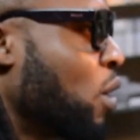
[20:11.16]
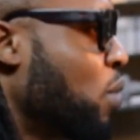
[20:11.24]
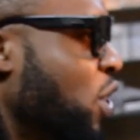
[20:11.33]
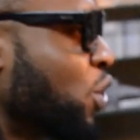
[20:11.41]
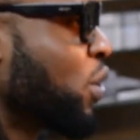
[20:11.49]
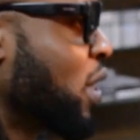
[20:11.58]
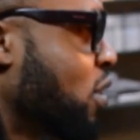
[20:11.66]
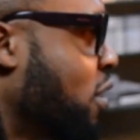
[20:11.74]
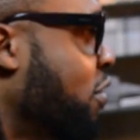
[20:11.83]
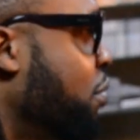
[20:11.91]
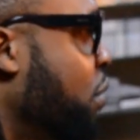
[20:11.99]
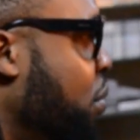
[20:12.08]
away stress
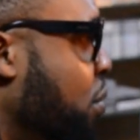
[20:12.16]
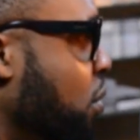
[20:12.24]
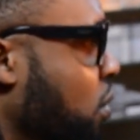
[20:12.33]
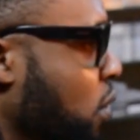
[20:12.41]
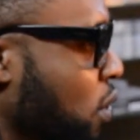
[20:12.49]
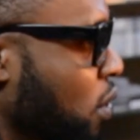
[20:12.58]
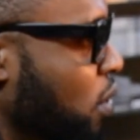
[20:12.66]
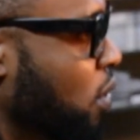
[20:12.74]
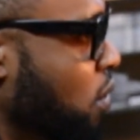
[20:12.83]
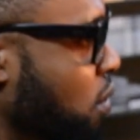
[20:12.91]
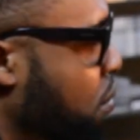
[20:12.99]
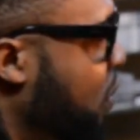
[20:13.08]
off people, you
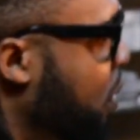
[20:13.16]
know, make